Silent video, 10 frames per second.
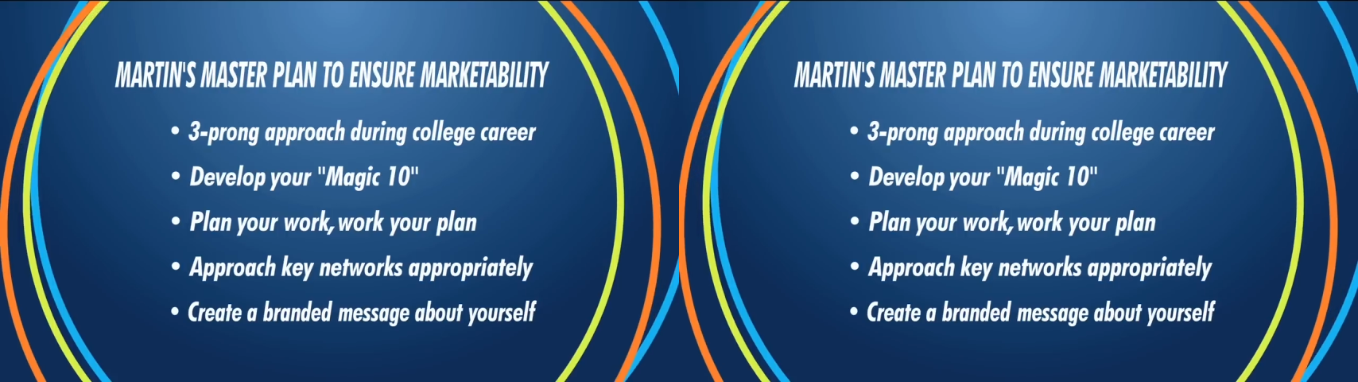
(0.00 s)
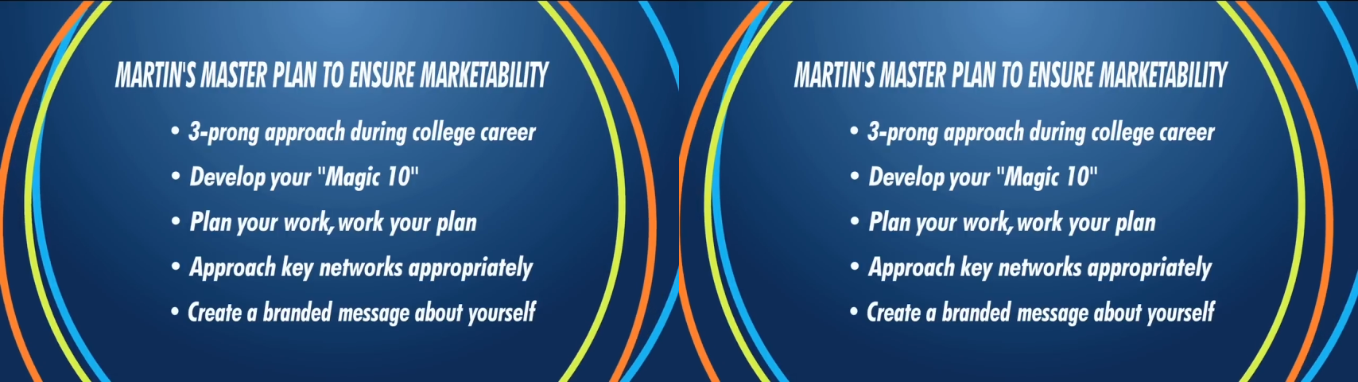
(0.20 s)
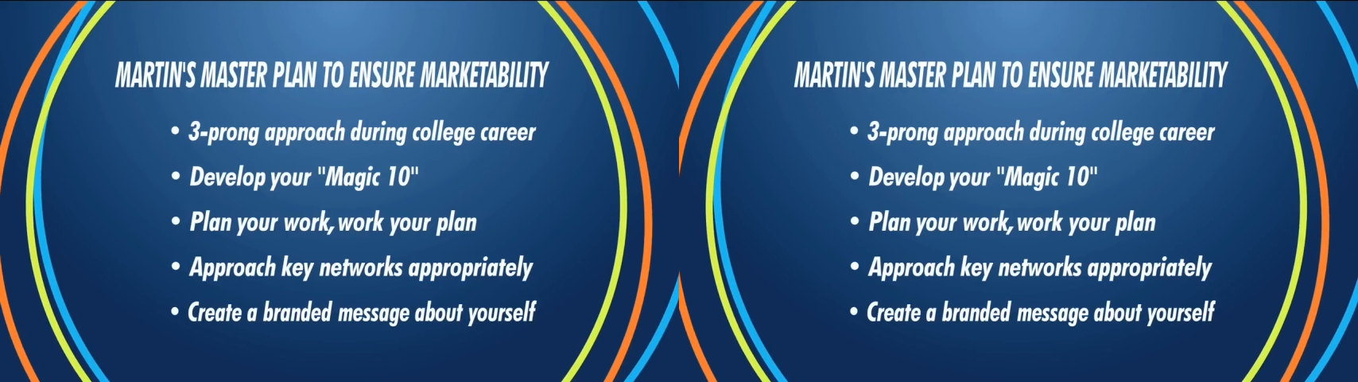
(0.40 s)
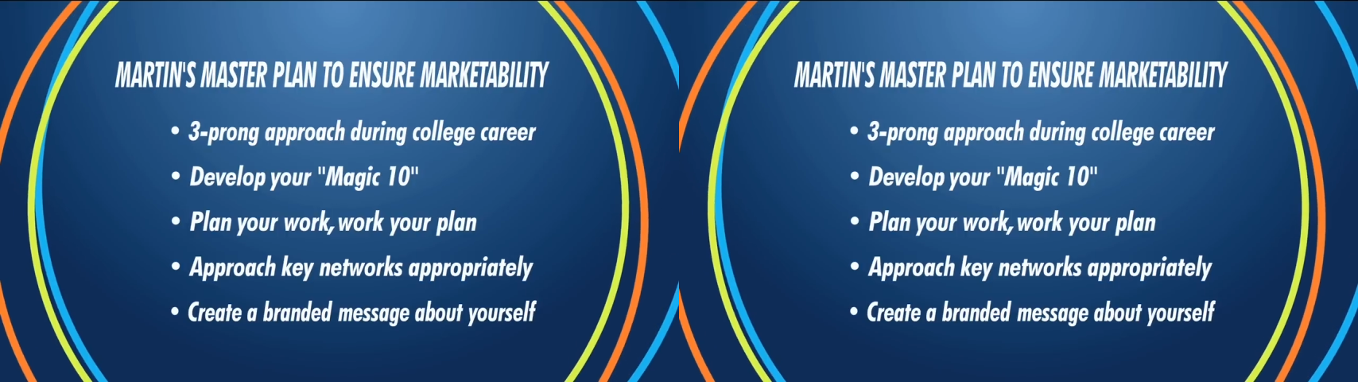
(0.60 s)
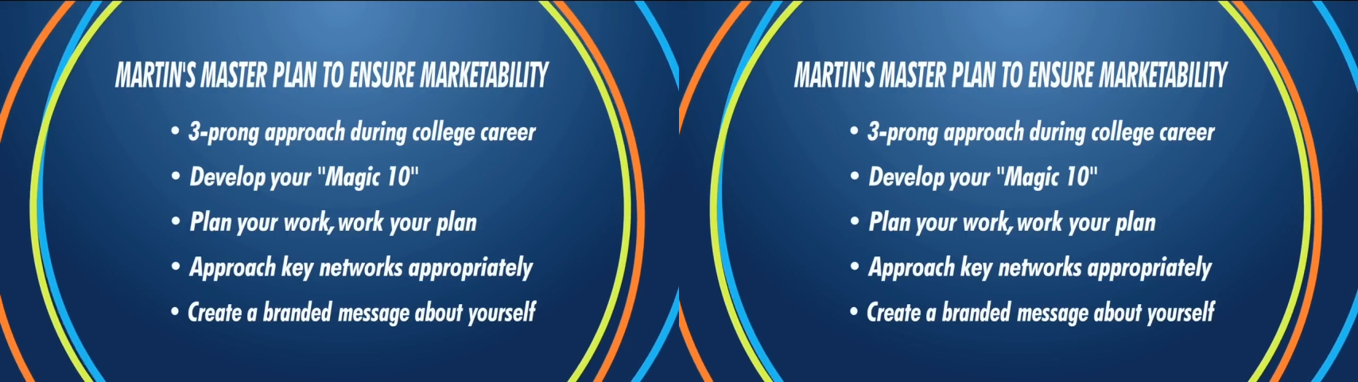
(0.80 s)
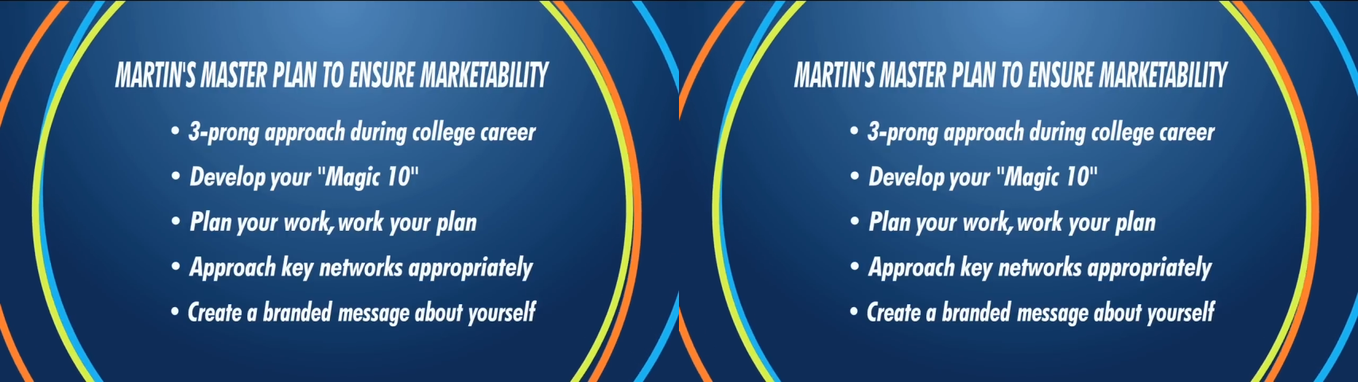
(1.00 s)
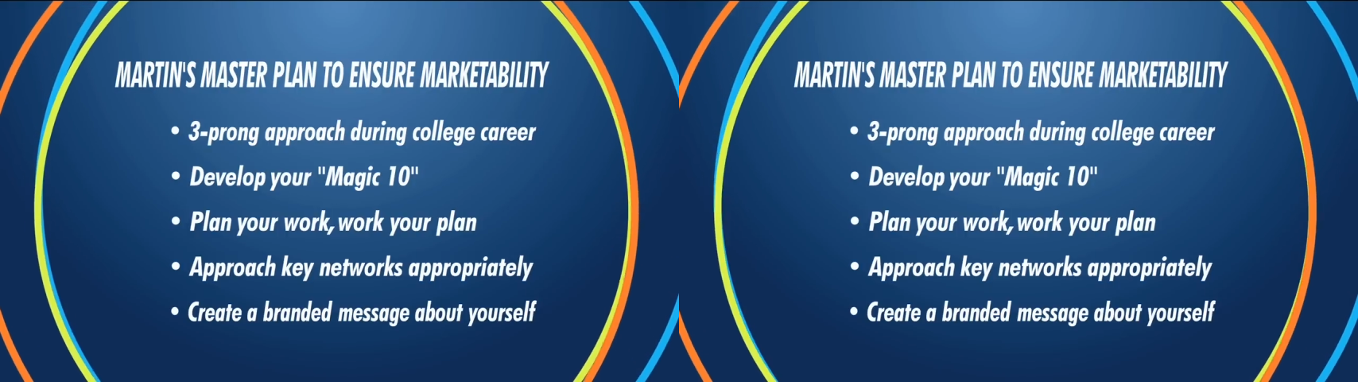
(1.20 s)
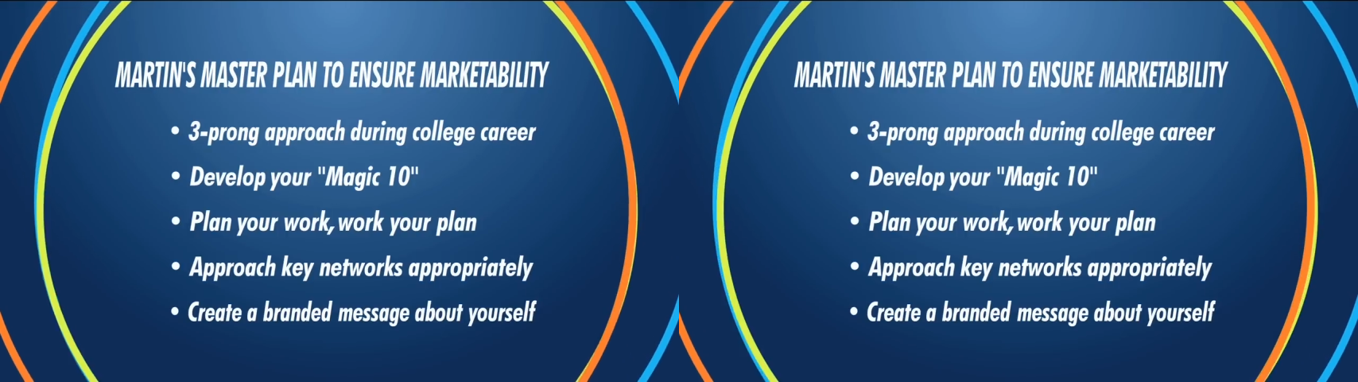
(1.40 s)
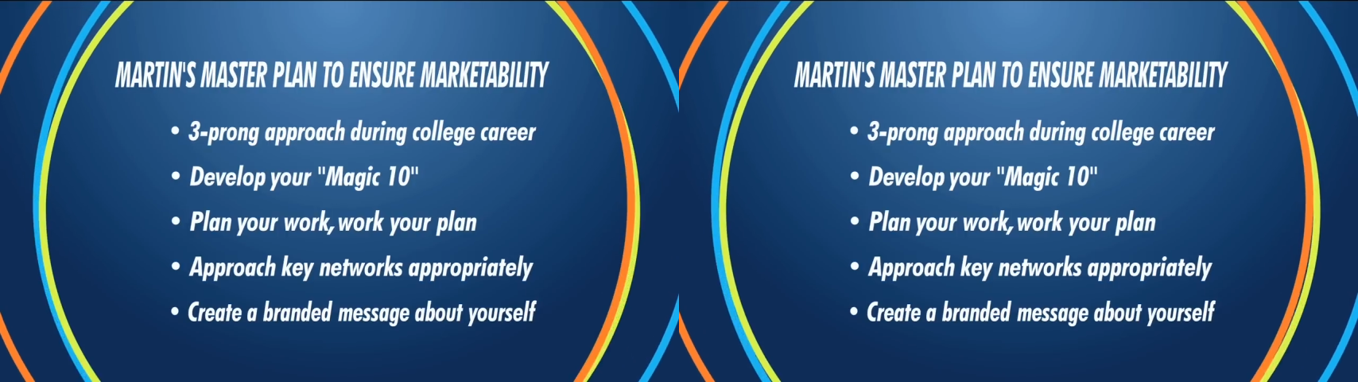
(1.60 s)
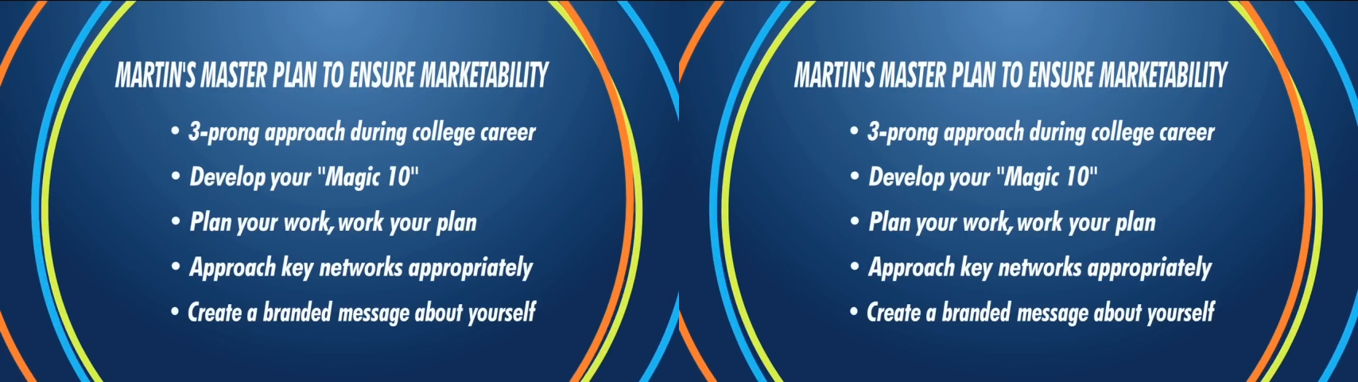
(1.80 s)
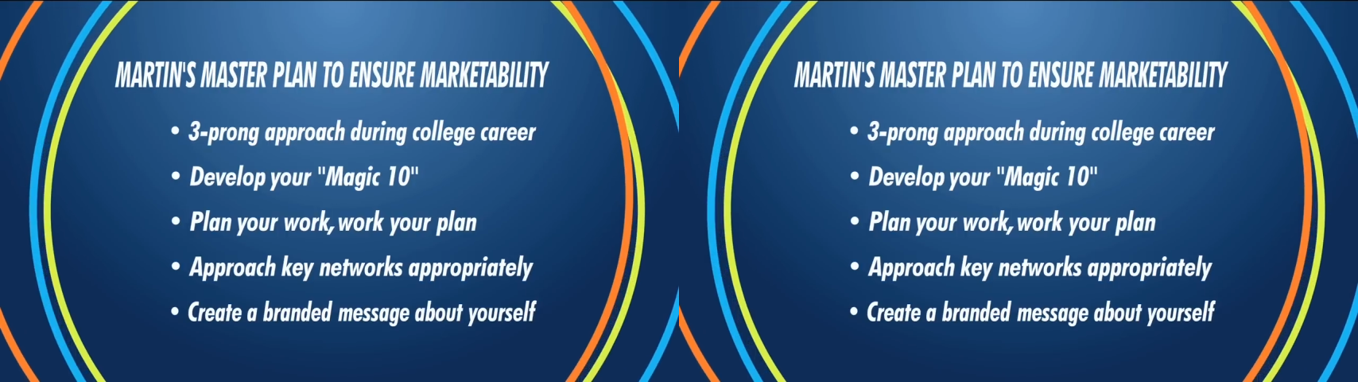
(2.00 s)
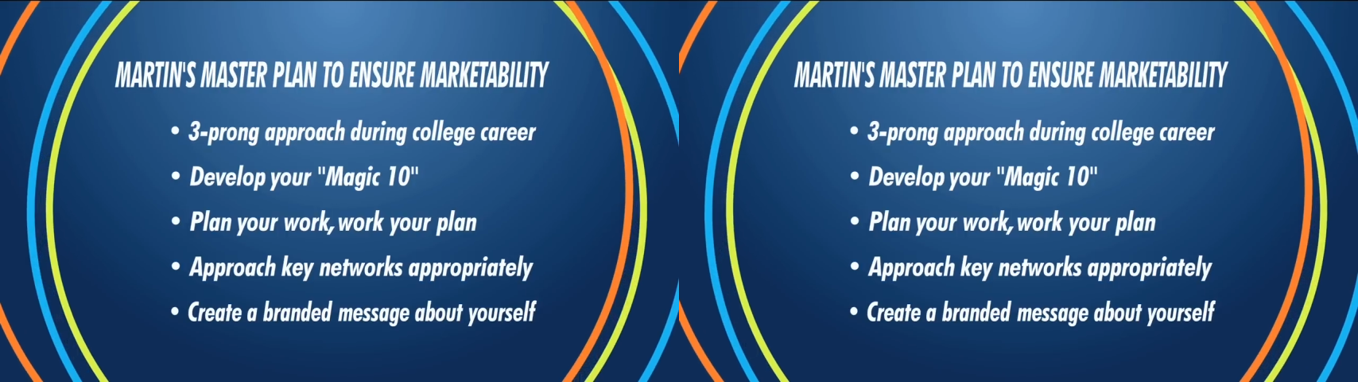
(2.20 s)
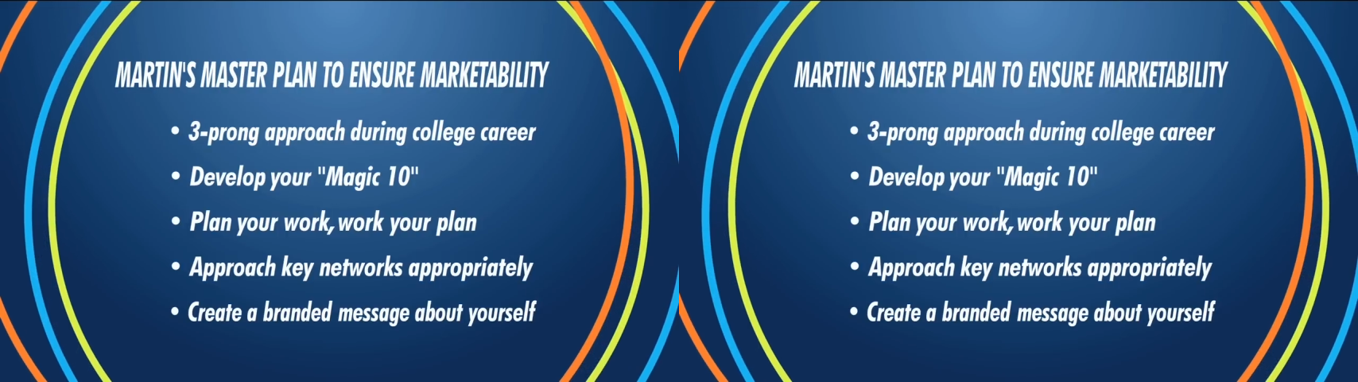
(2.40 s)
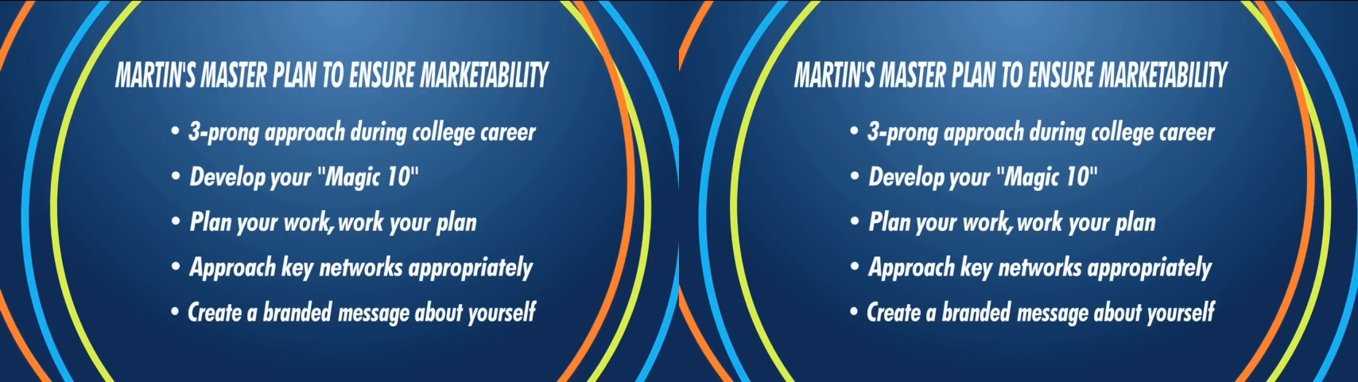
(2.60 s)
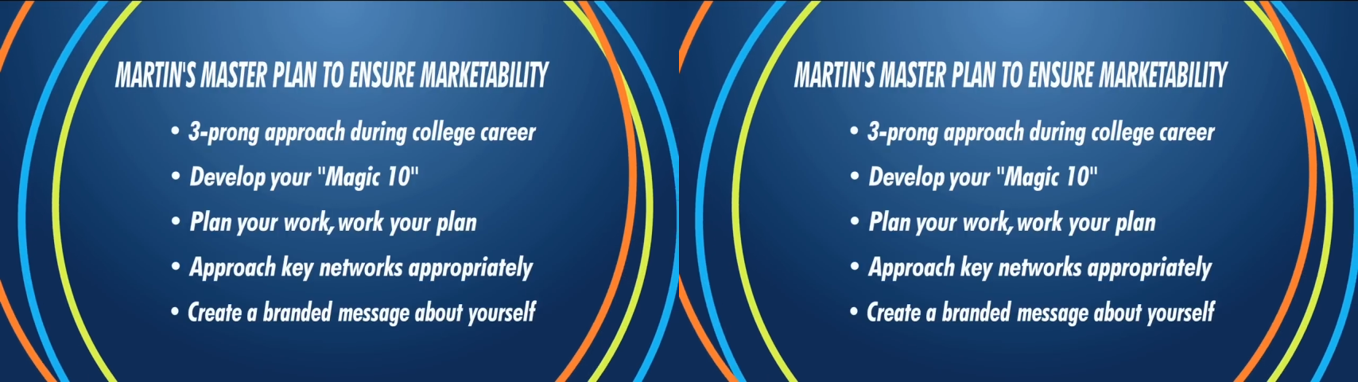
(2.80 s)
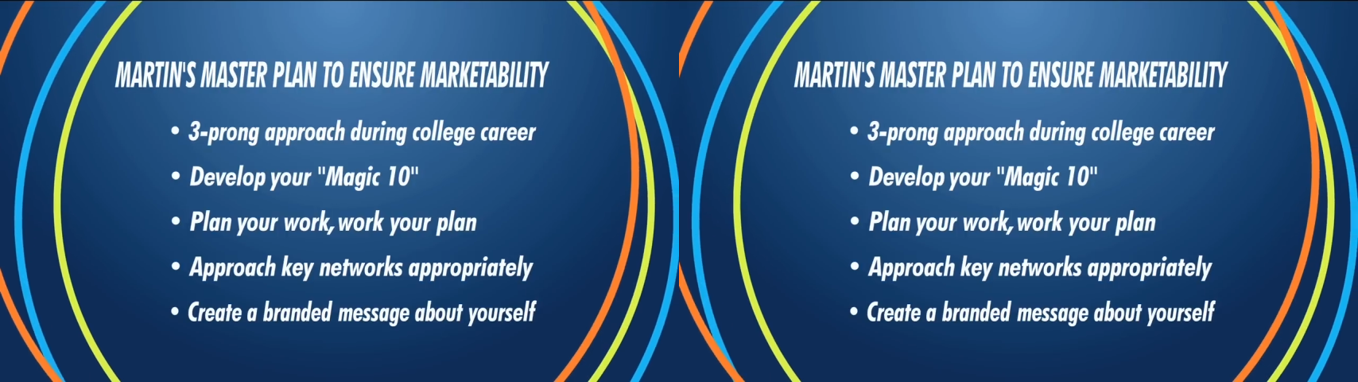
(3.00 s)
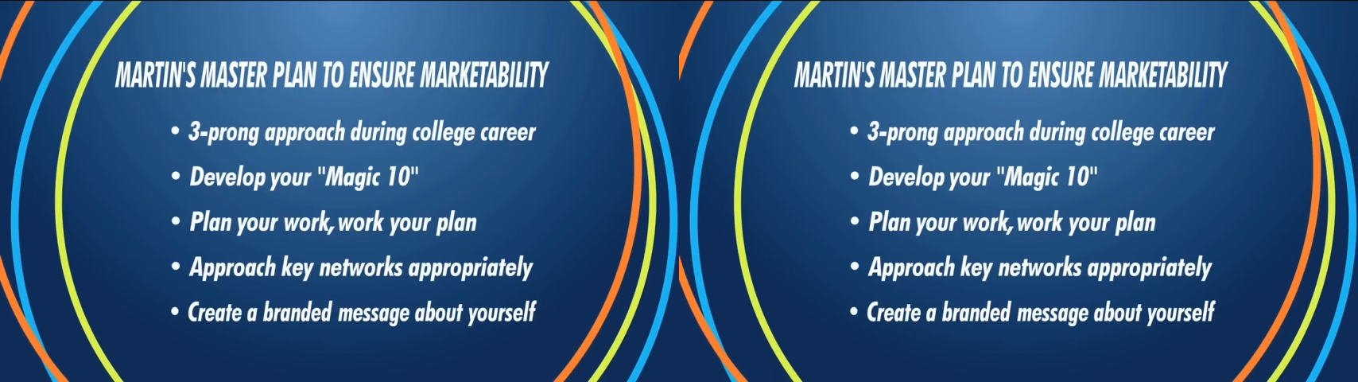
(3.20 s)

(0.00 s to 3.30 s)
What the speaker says: No face is visible, so there are no lips to read.